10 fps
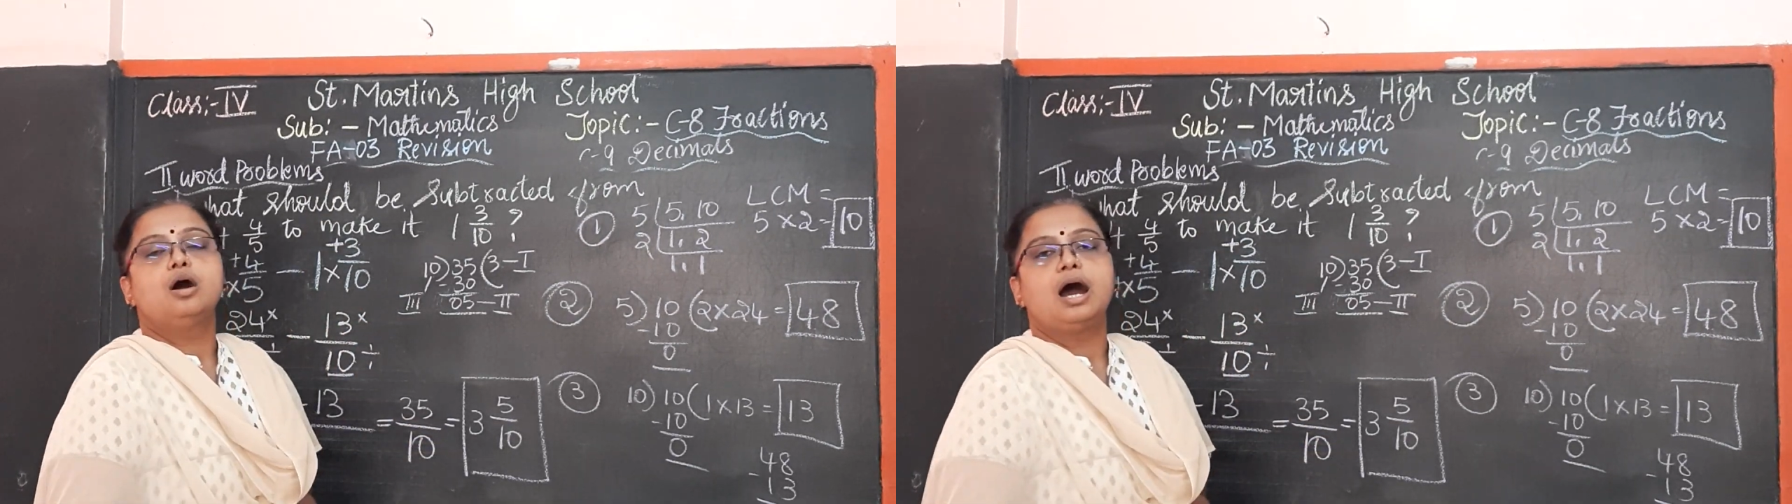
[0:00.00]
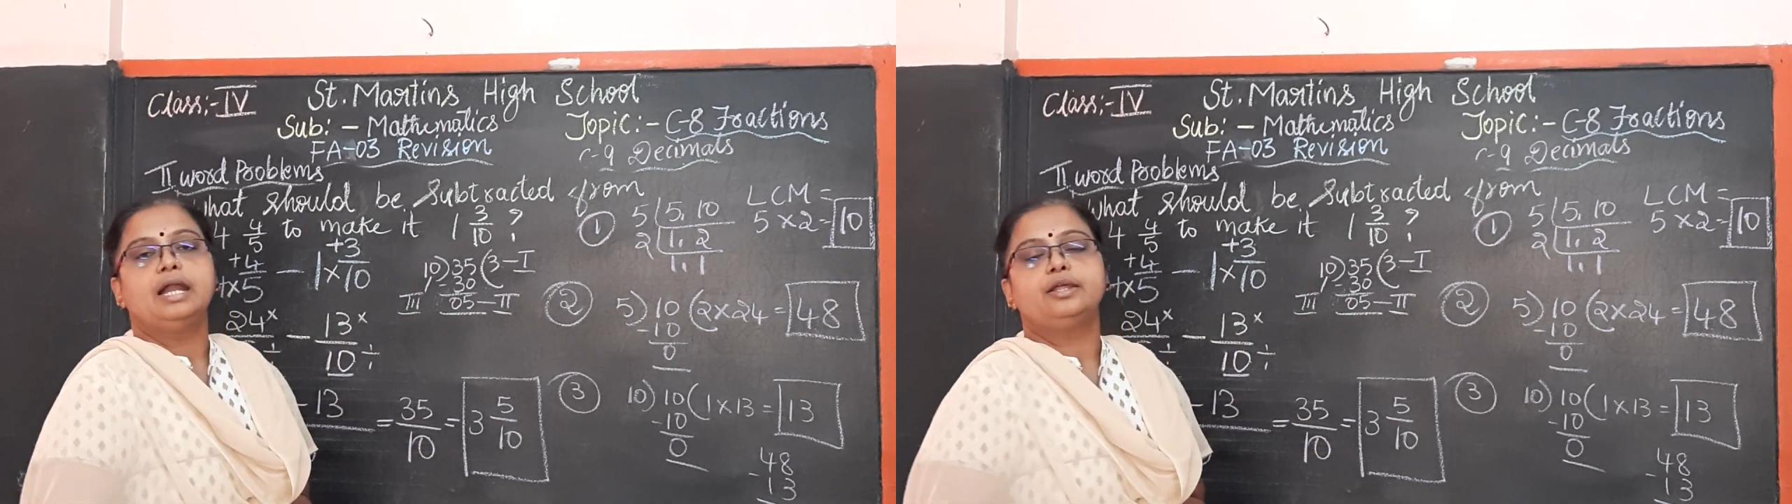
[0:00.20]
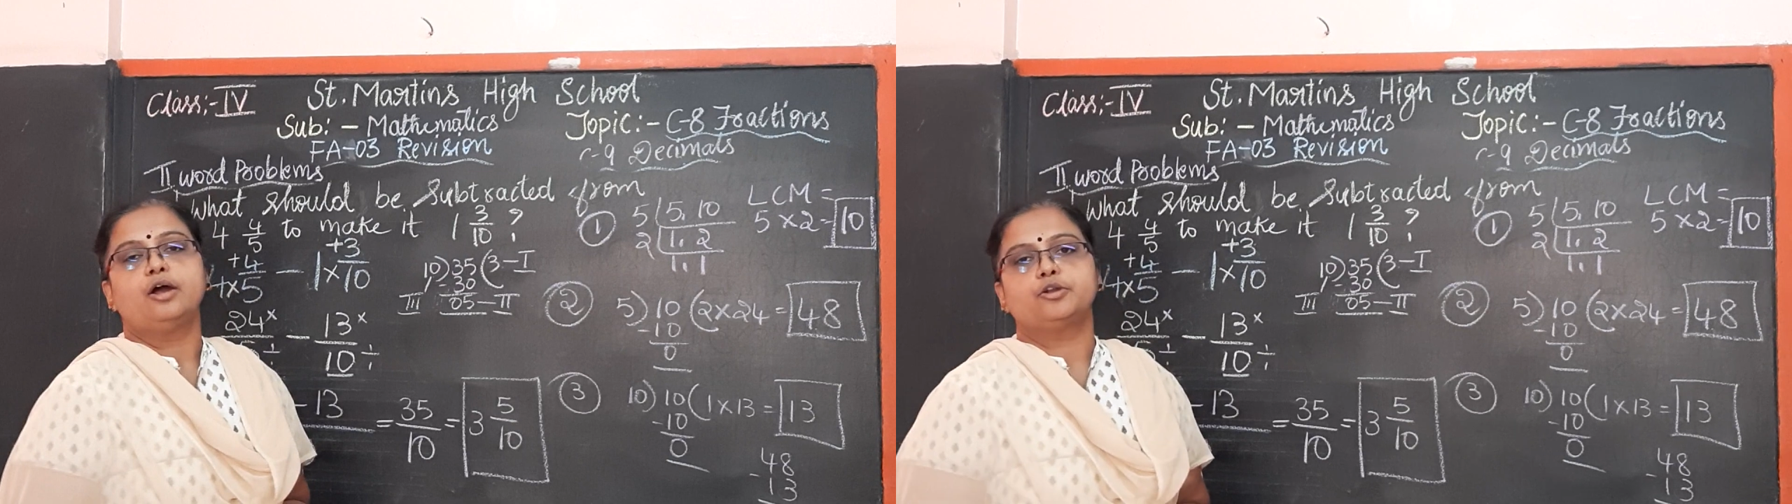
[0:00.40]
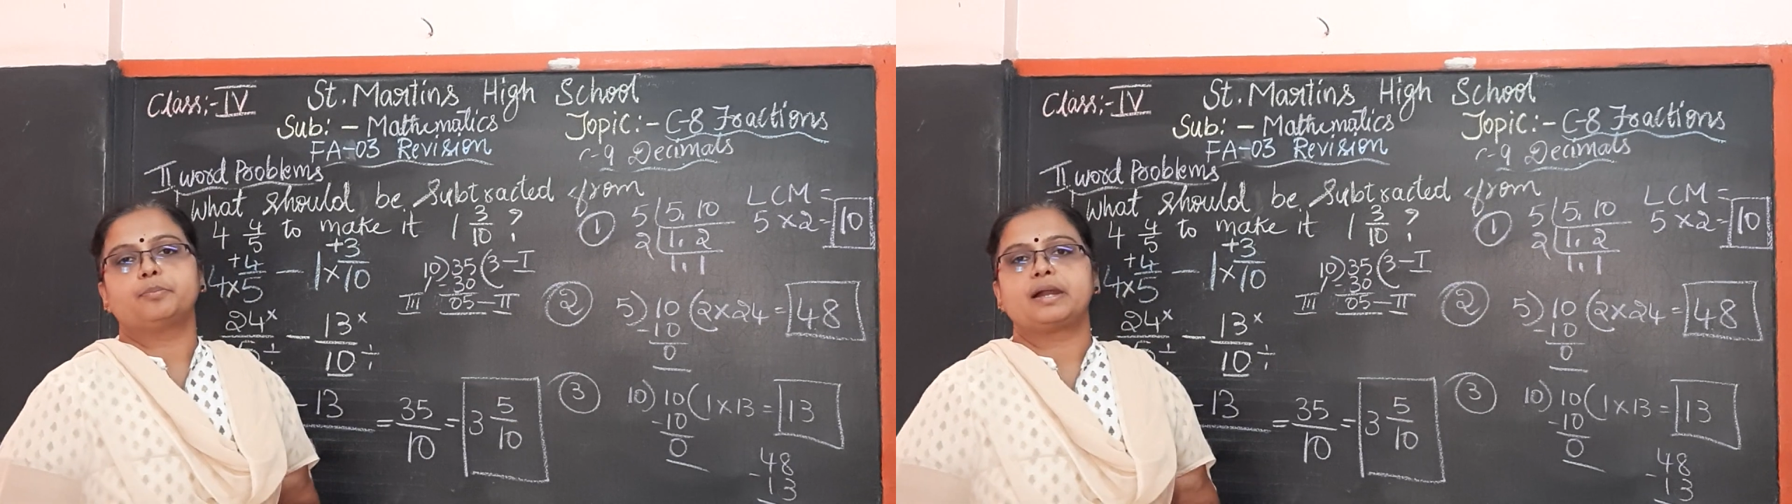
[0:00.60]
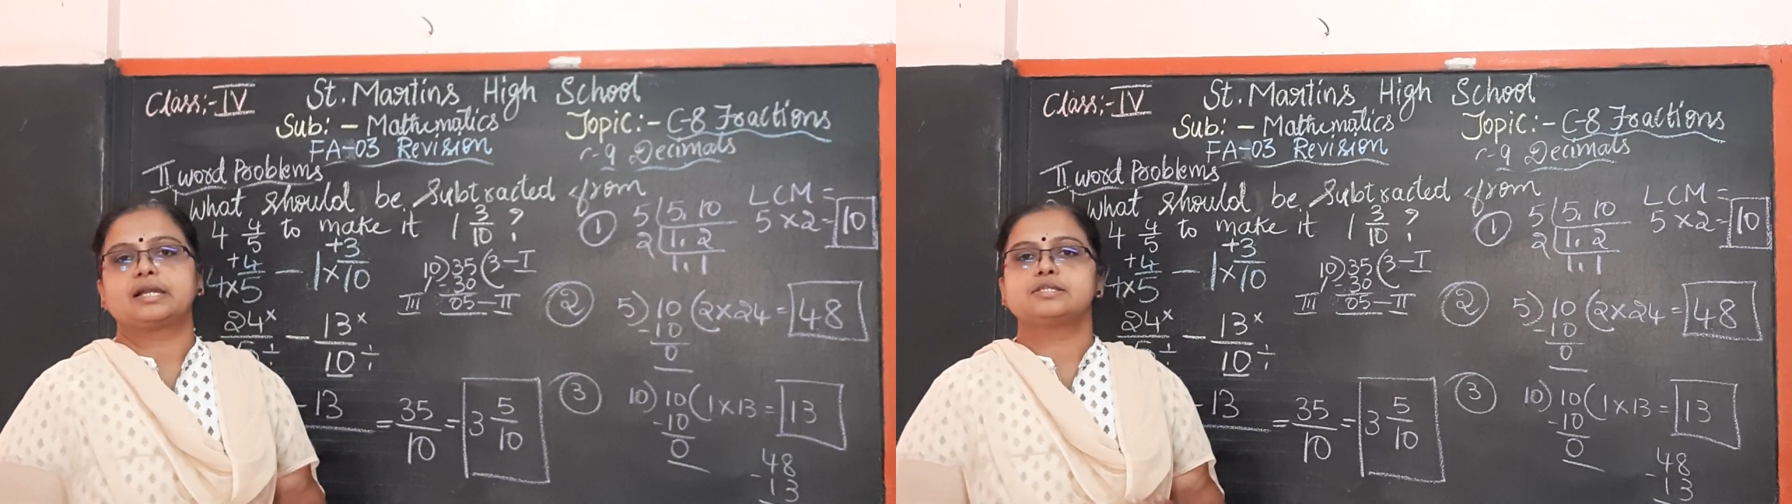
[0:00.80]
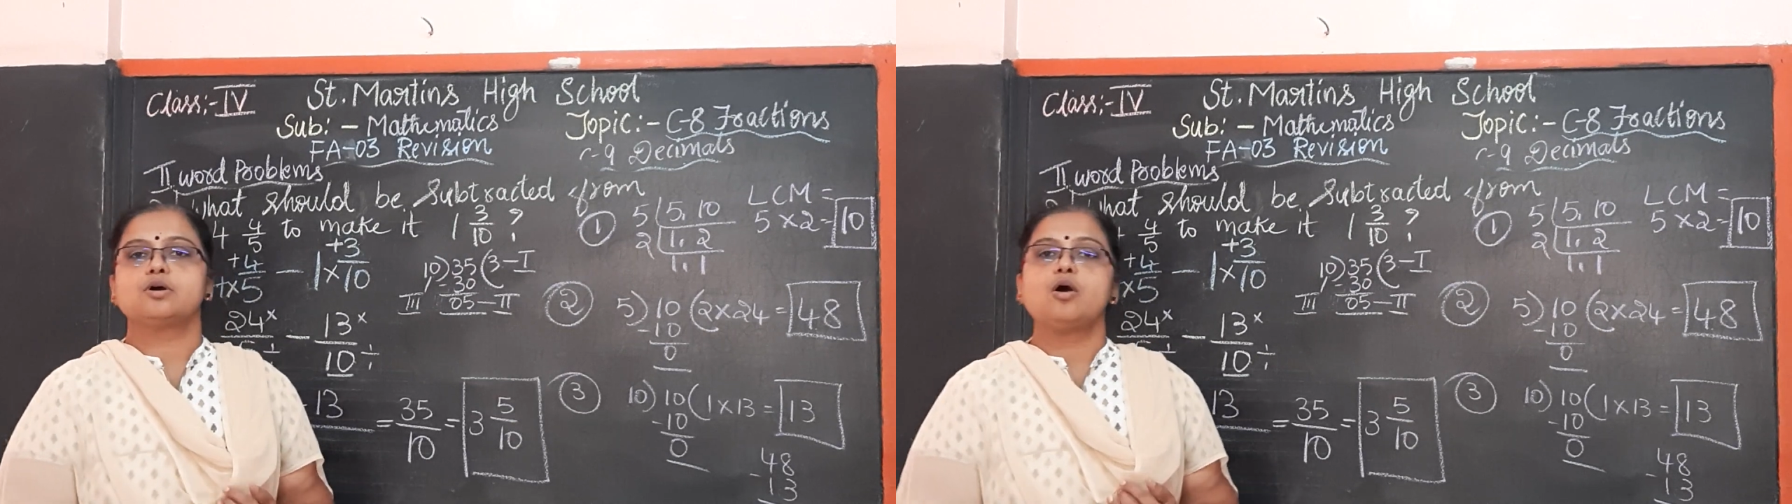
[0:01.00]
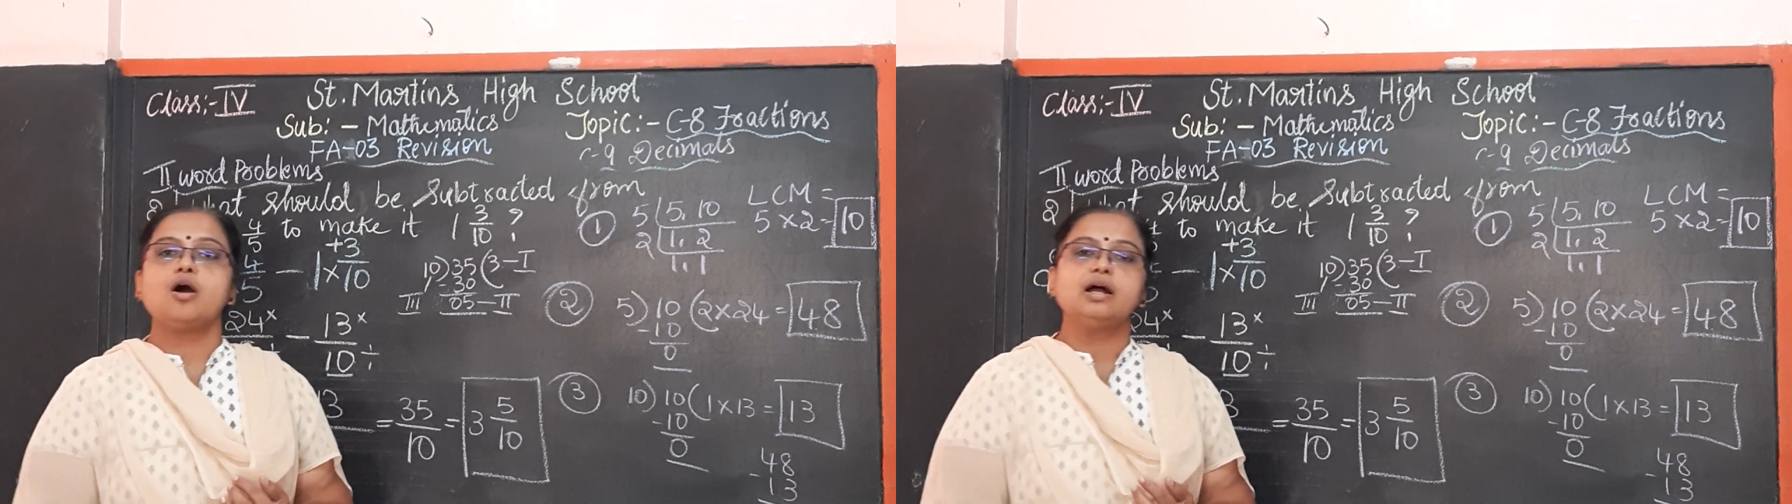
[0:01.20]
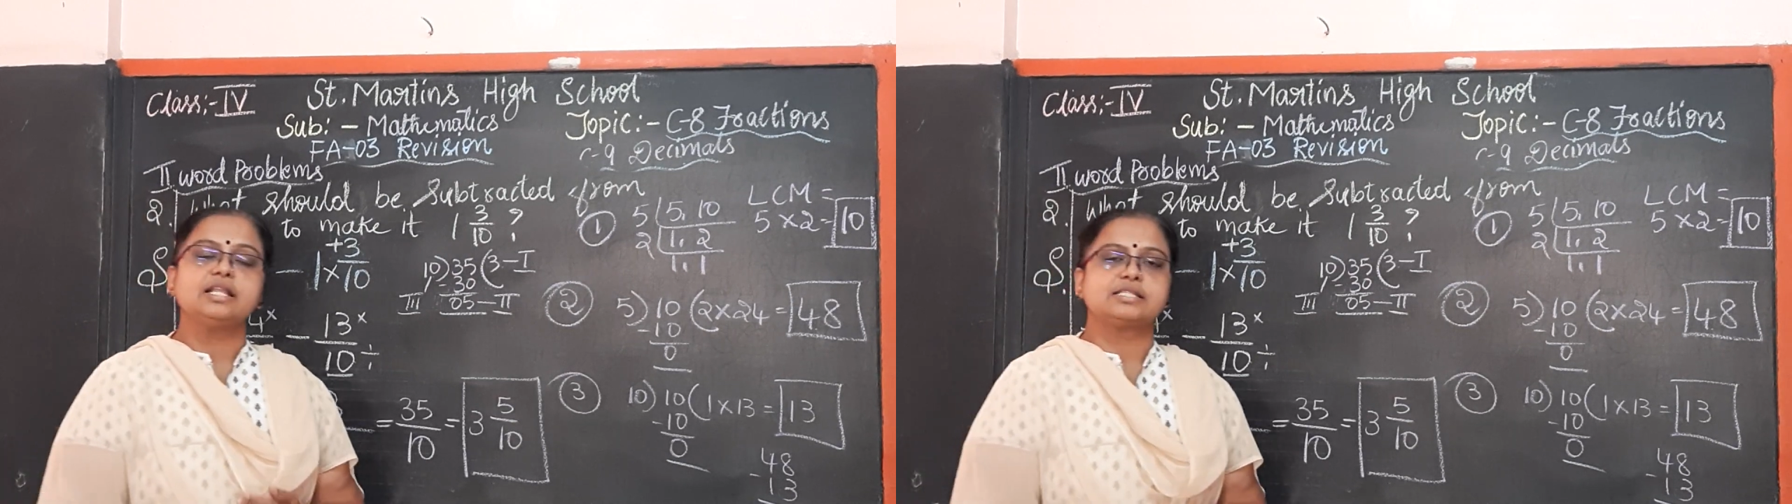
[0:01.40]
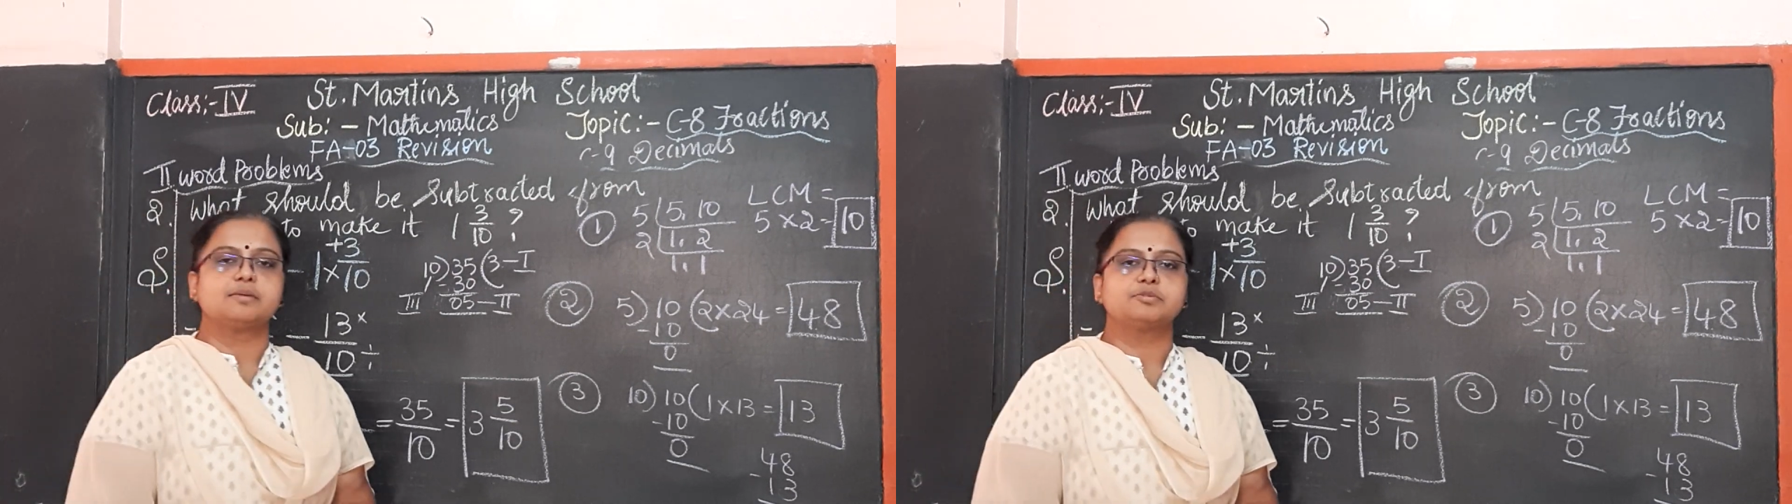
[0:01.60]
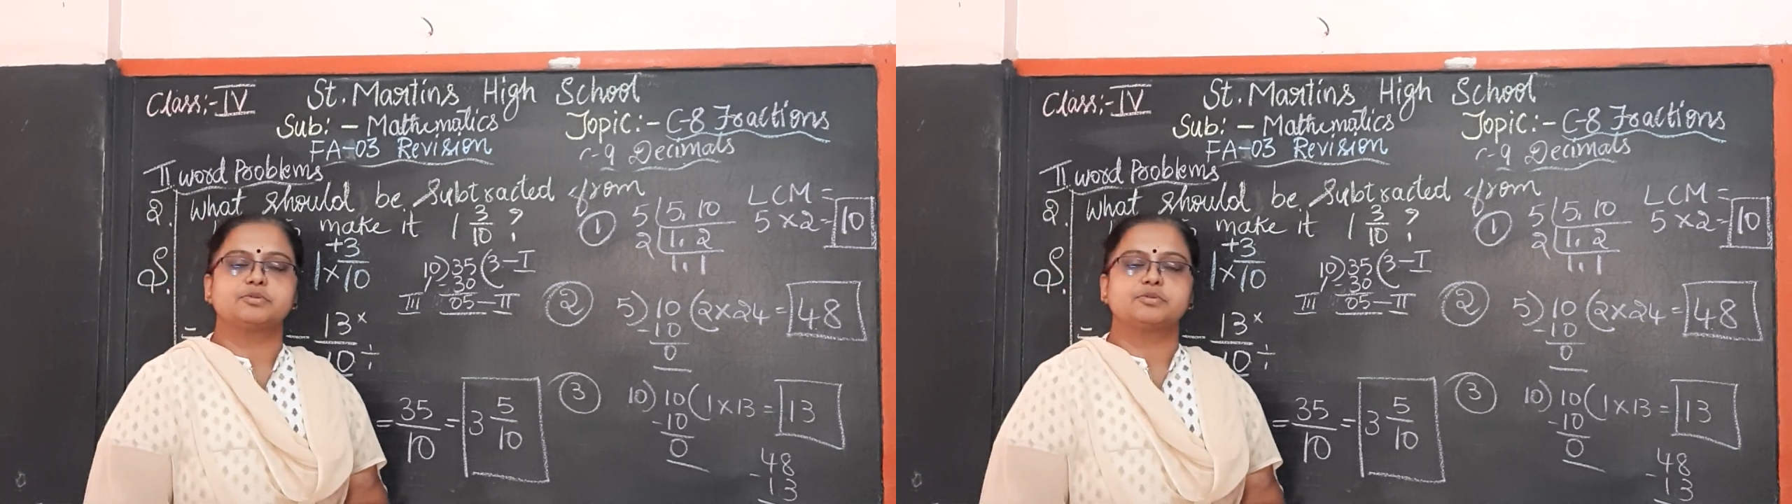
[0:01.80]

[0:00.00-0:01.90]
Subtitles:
and you have to practice all the sums